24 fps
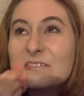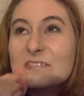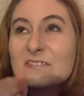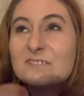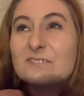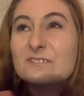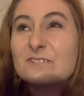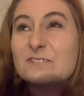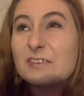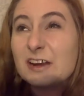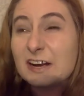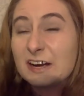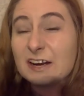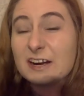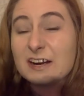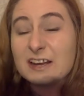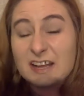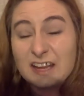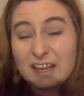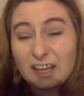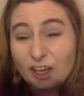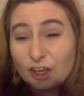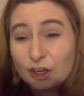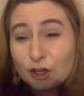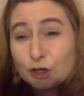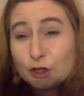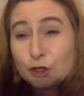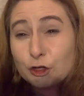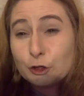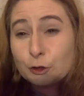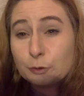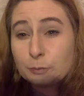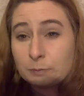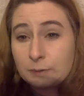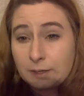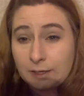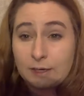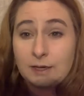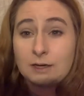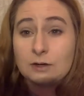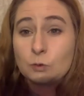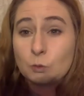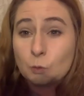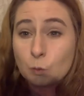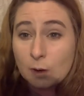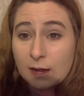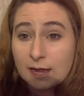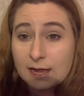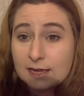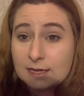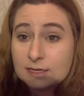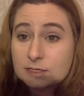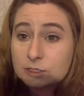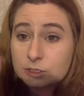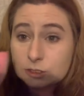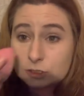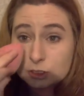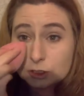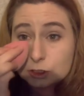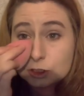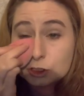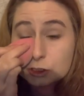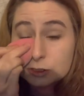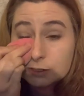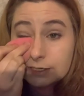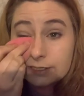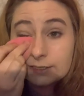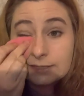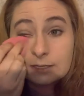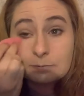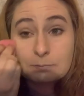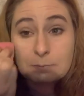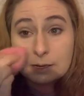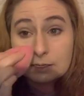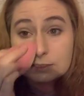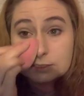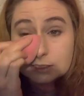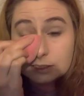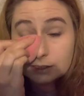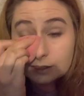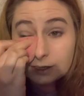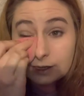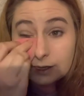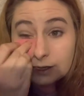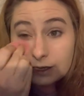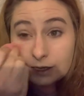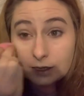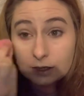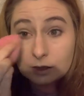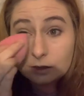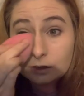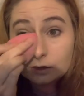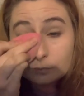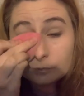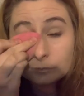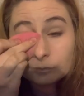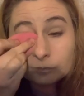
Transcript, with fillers: very inhumane ways to treat the mentally ill.